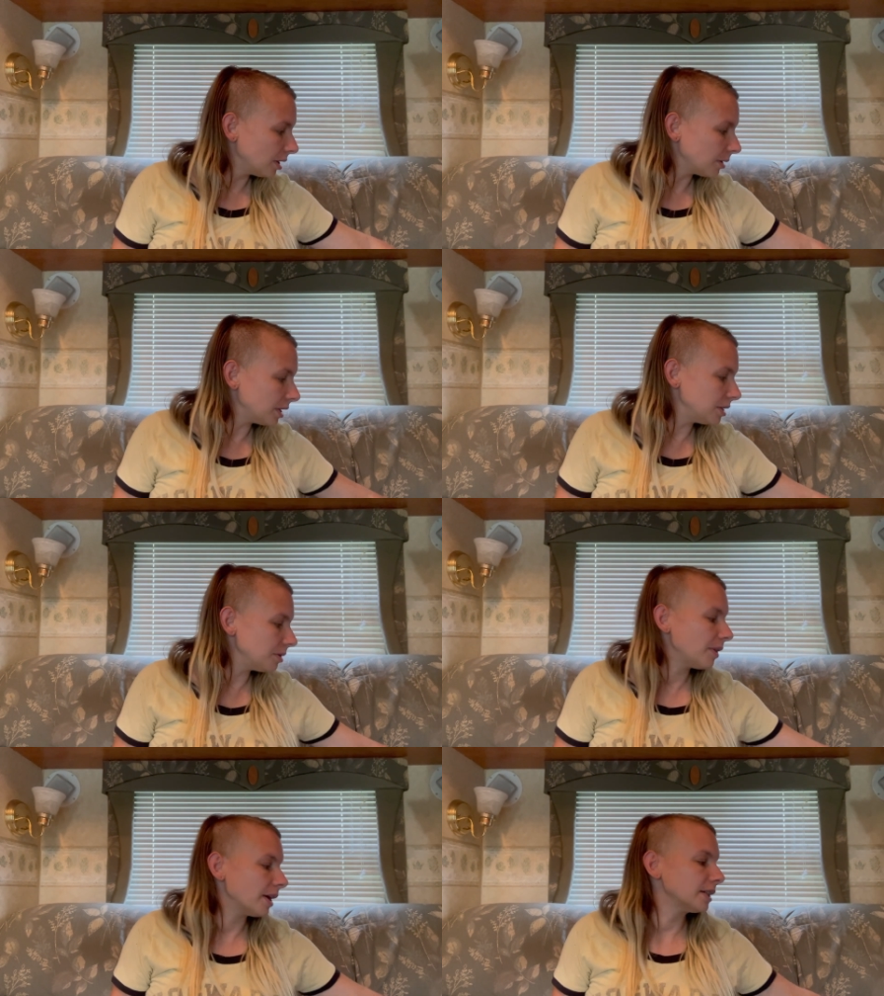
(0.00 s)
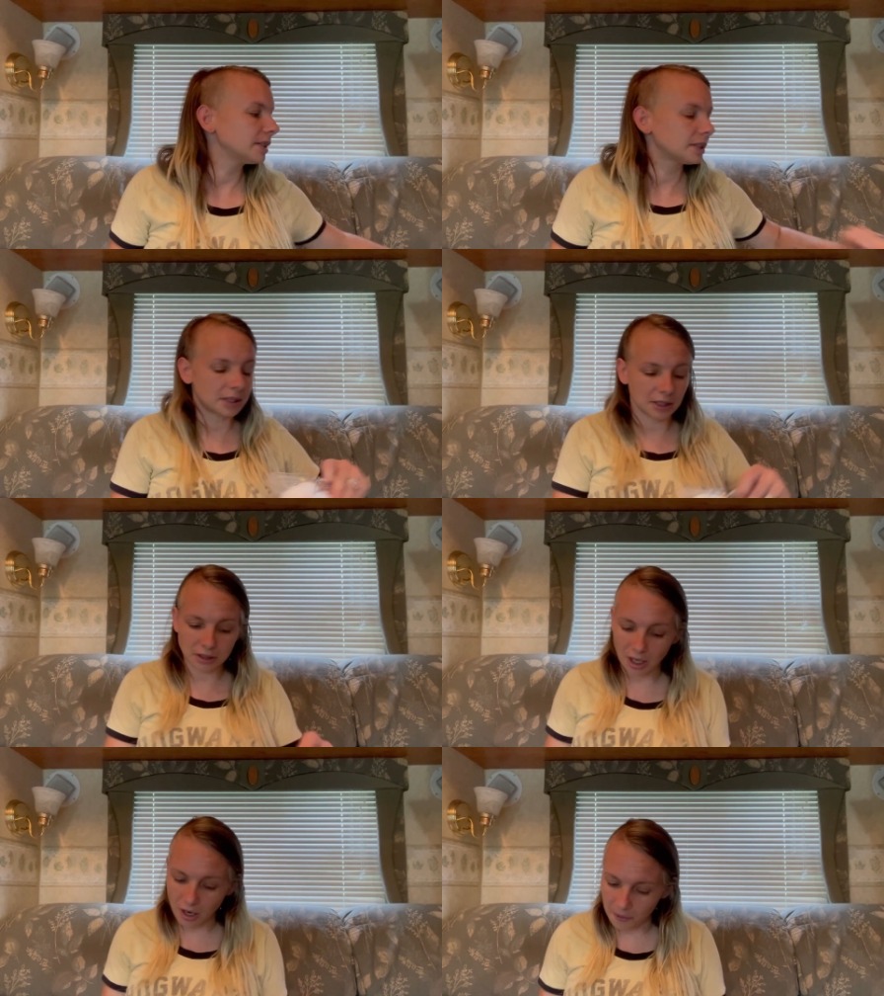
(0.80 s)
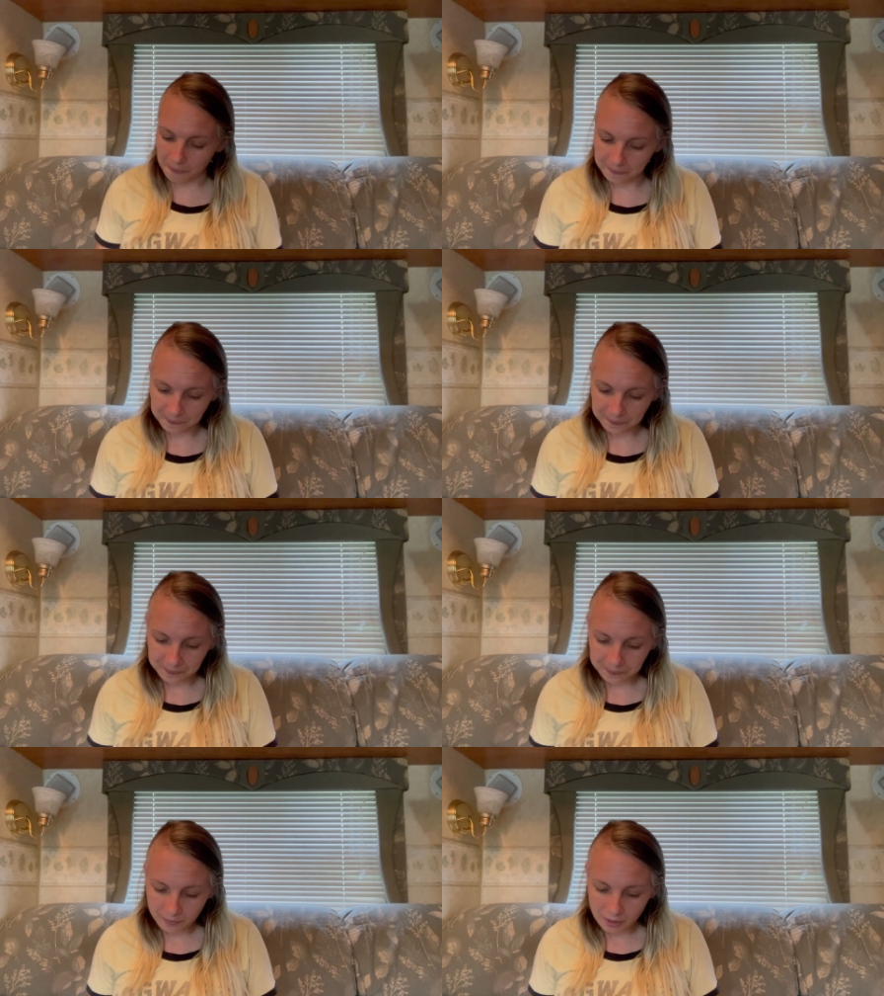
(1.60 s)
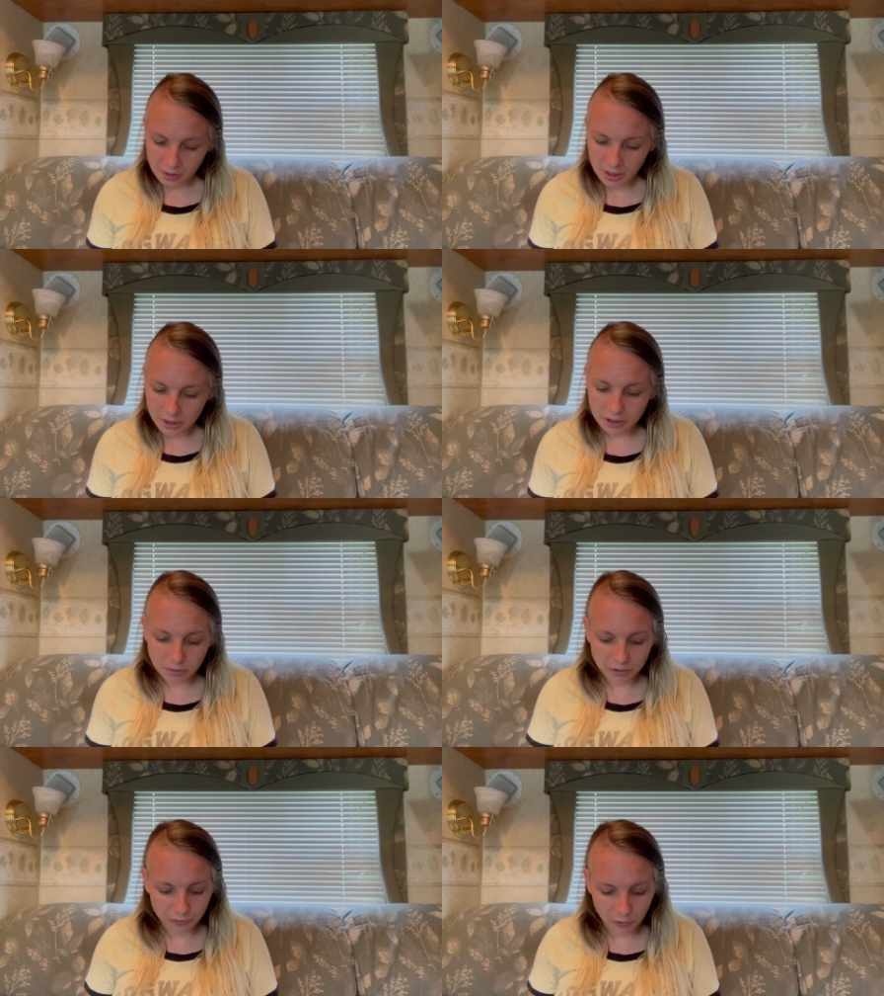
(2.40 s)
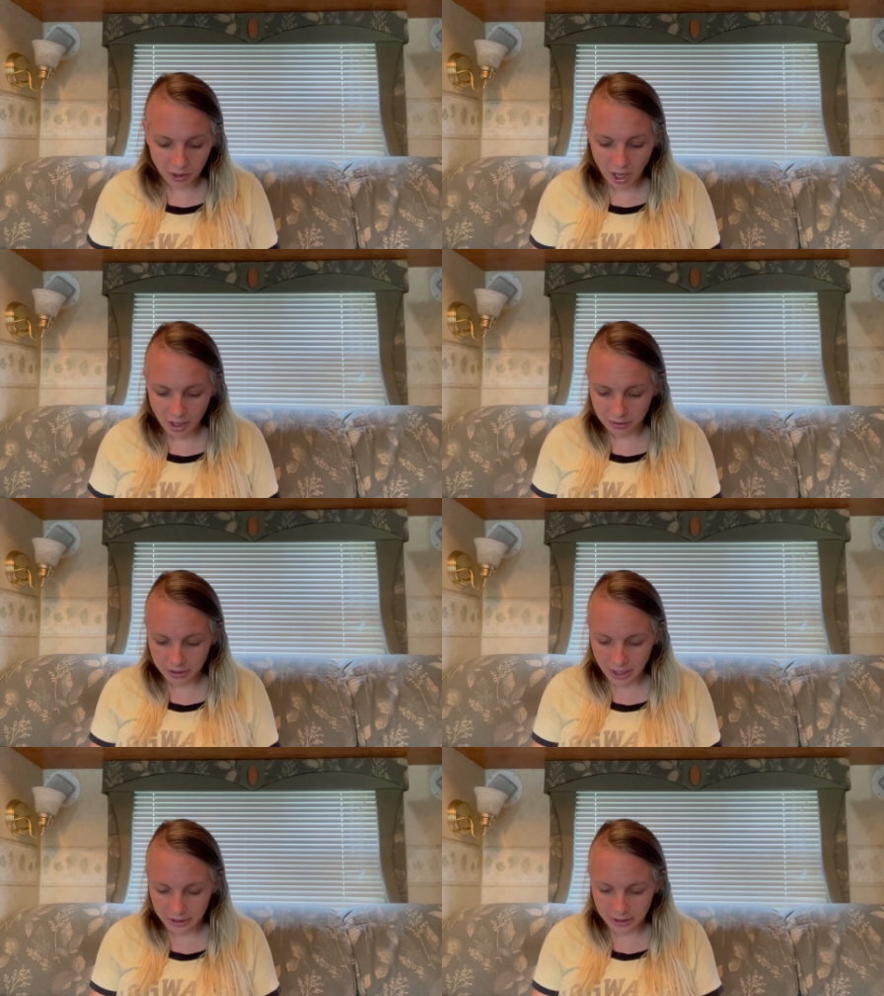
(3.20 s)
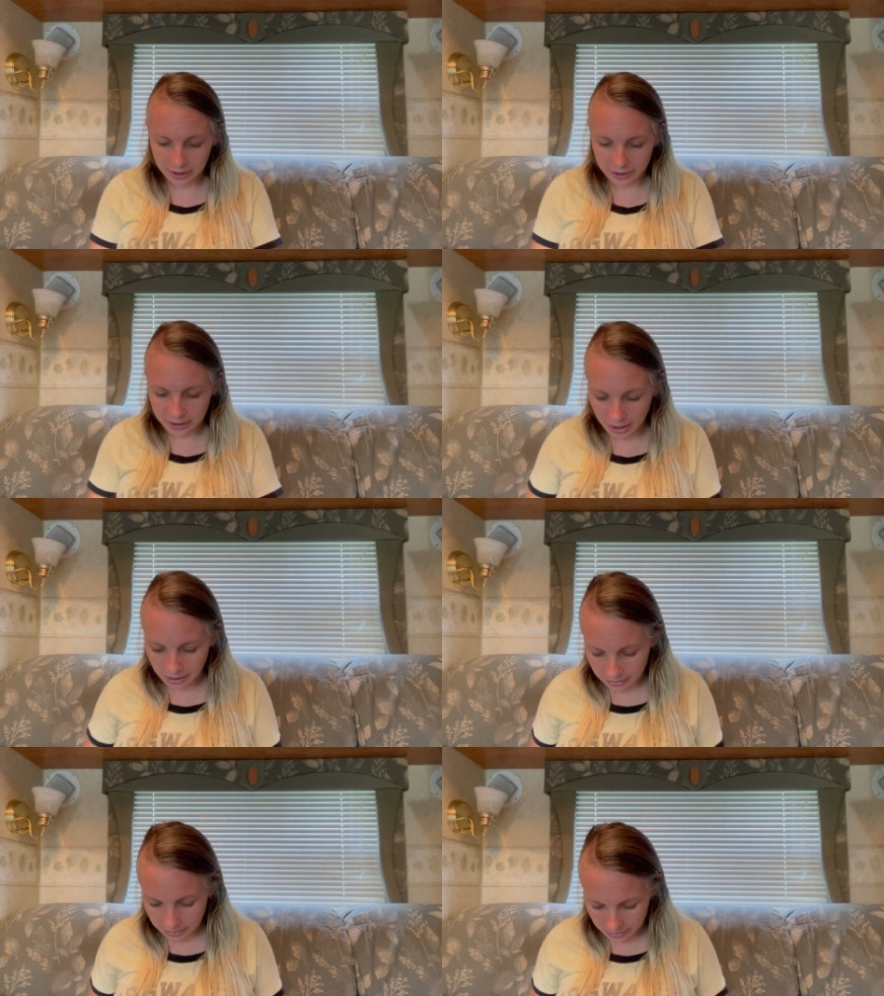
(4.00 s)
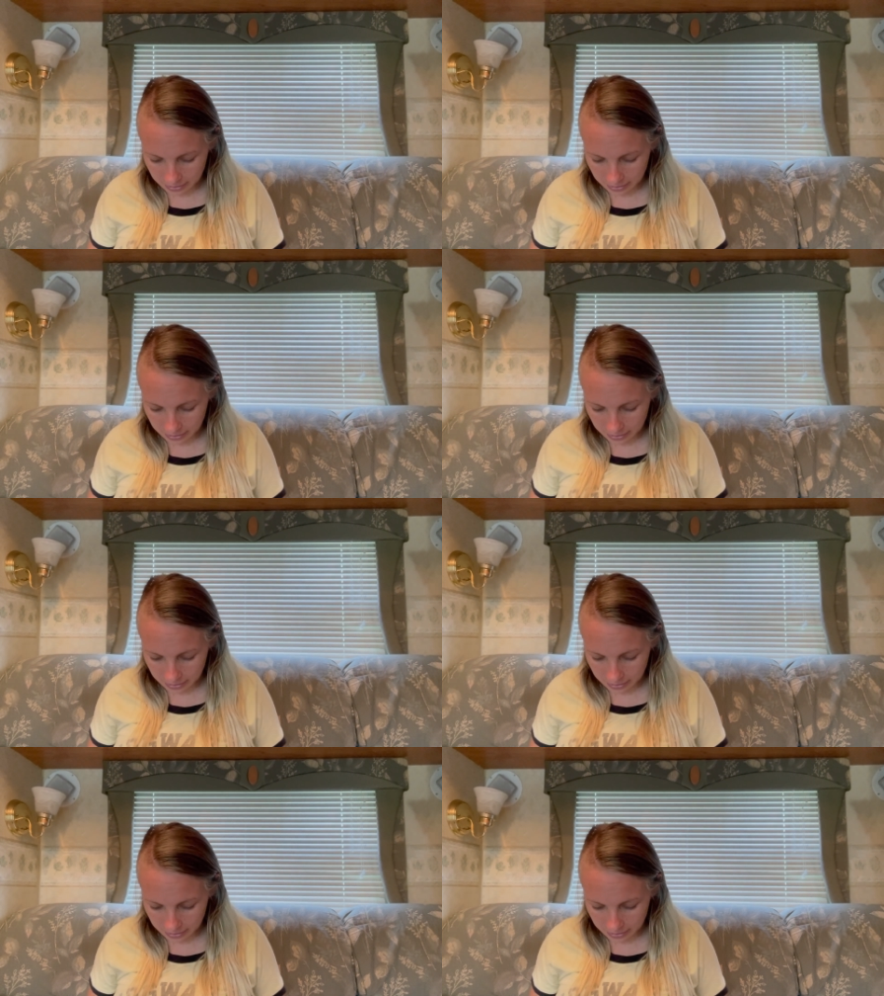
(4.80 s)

we do this. So this was $4.18.